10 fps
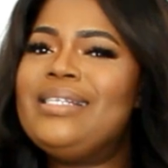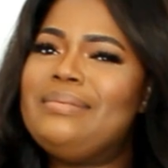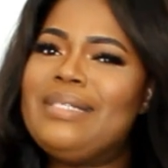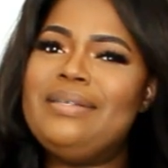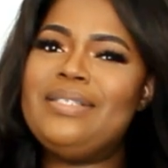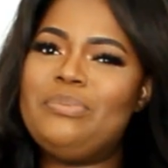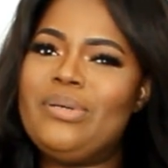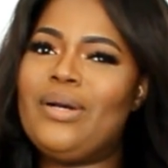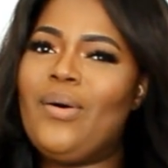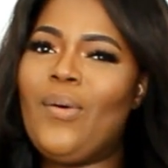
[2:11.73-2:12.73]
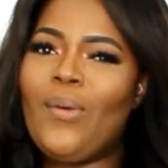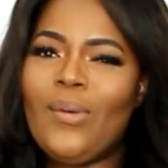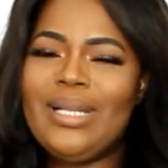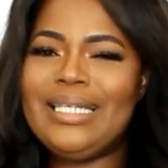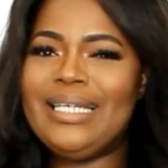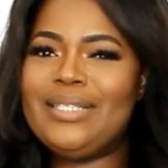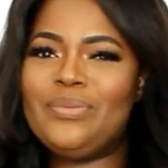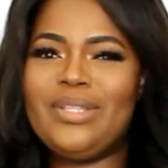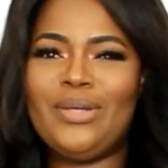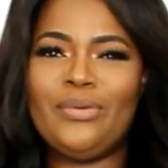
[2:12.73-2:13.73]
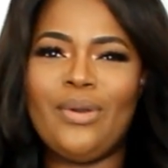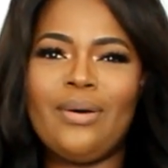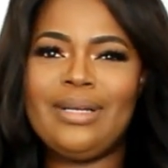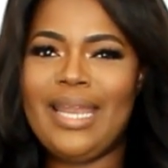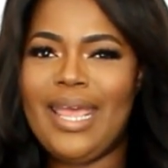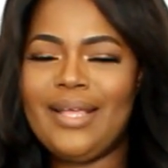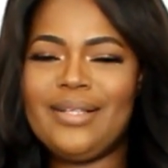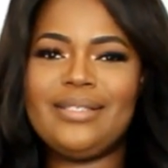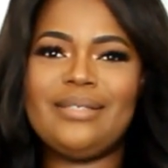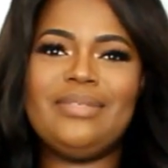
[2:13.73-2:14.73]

sometimes you put a hole in it with your long nails,